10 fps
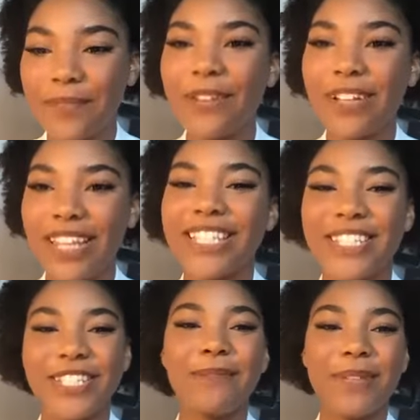The
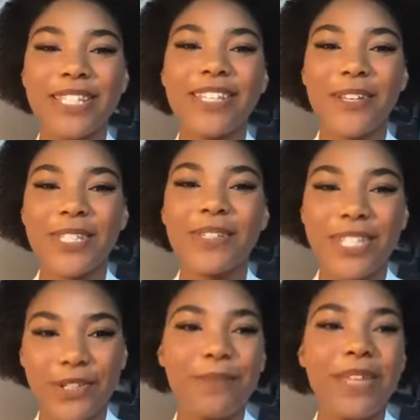relationship is also
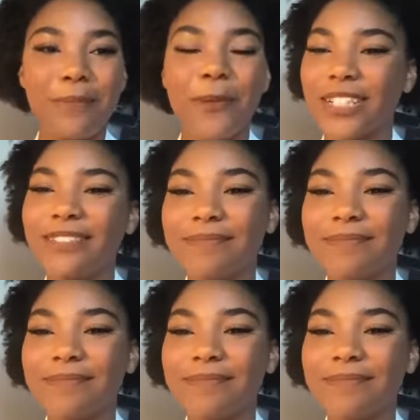extremely important.